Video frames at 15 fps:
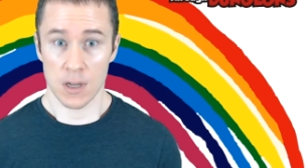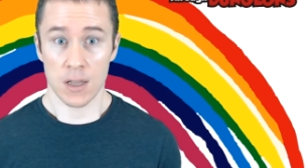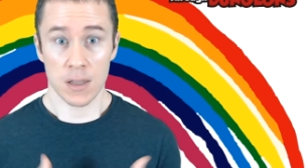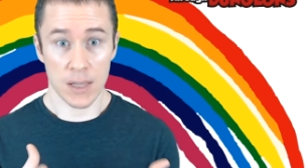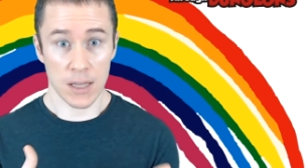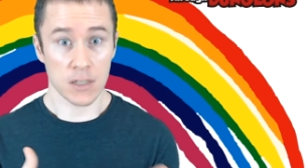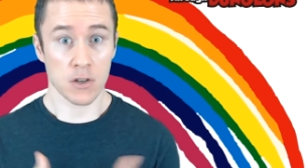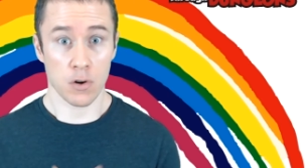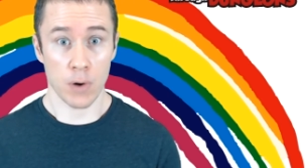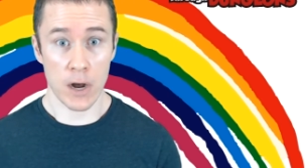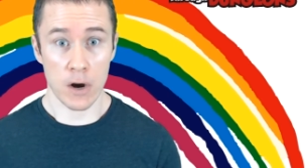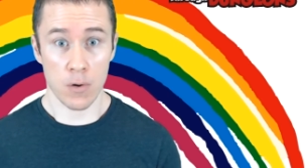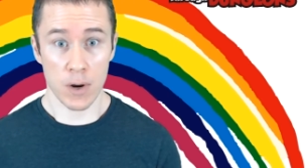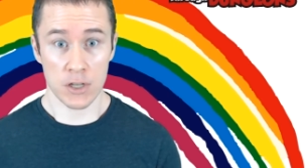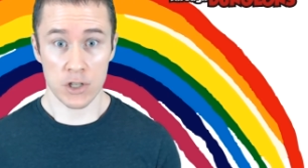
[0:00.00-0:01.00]
That's a great
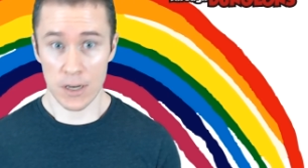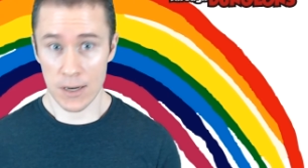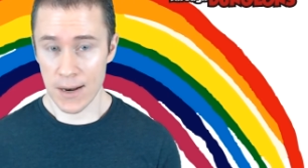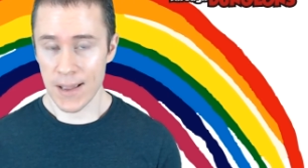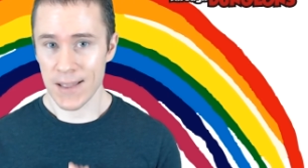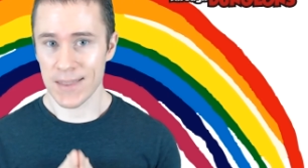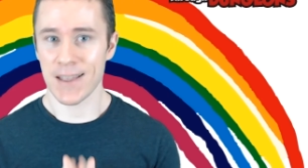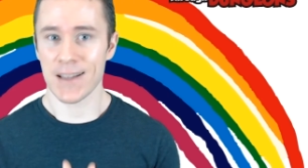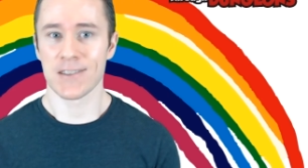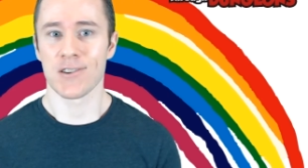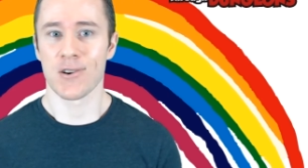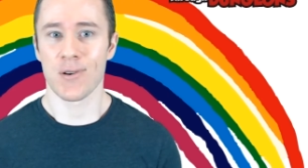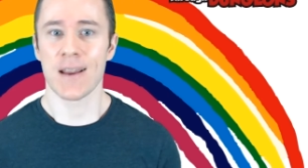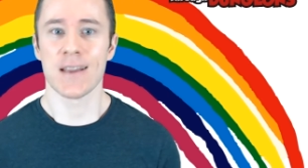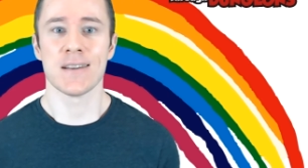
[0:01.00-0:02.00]
question. That's a
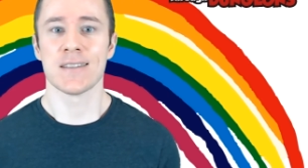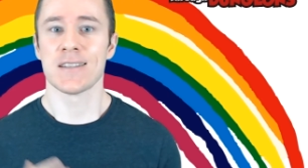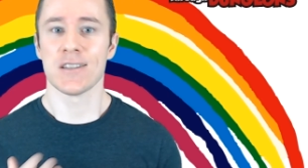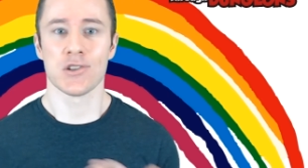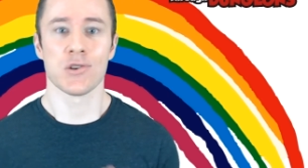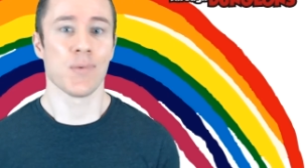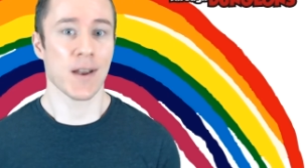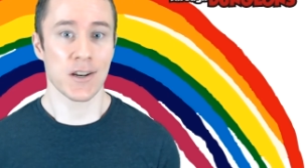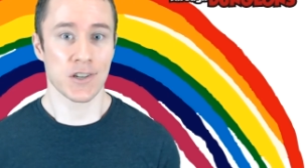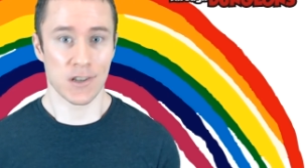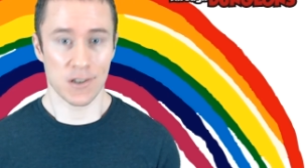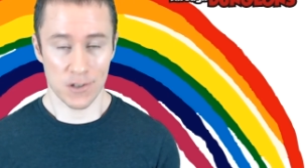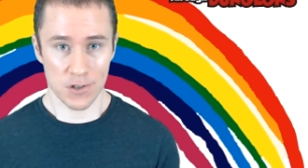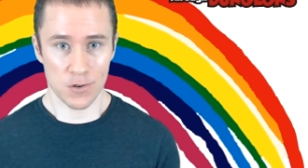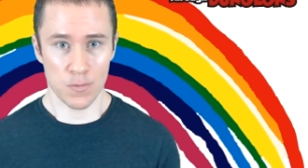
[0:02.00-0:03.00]
great situation
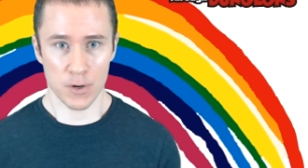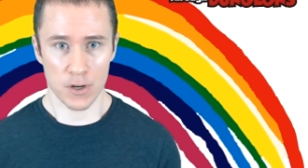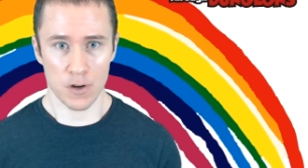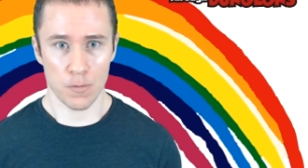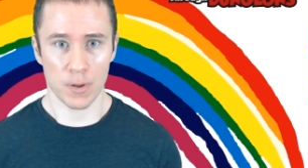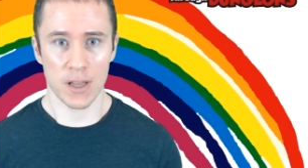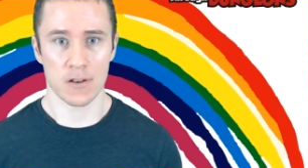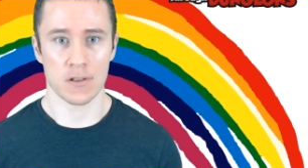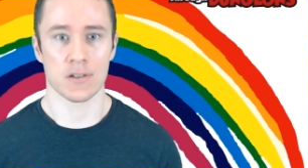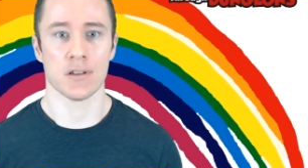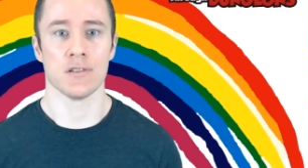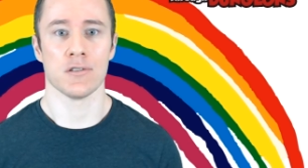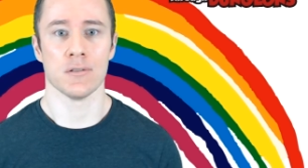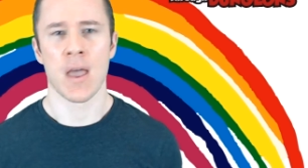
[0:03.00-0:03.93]
to put your players into.